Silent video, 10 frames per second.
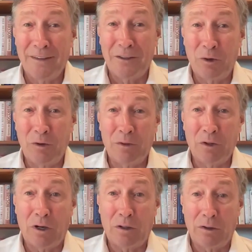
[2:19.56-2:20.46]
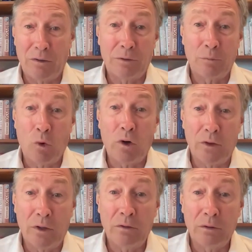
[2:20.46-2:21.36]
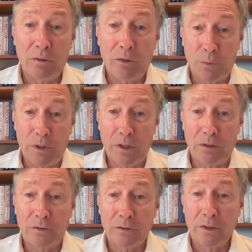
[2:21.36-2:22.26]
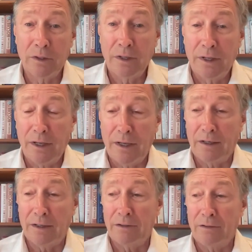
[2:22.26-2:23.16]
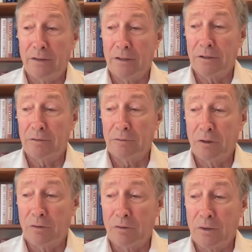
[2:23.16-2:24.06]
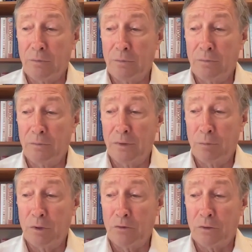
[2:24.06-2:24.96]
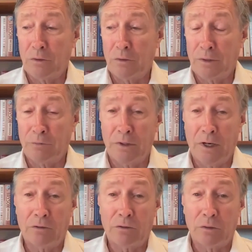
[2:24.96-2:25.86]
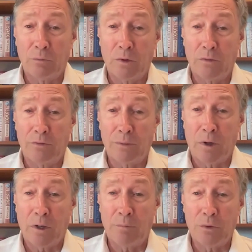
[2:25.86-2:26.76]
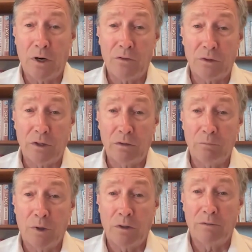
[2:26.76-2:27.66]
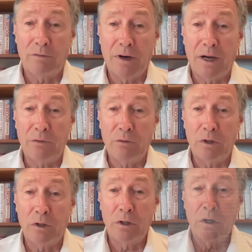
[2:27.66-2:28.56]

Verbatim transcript: uh, we've been talking to them for more than three years, and uh, you know the the original introduction was from our president Martin Vydra.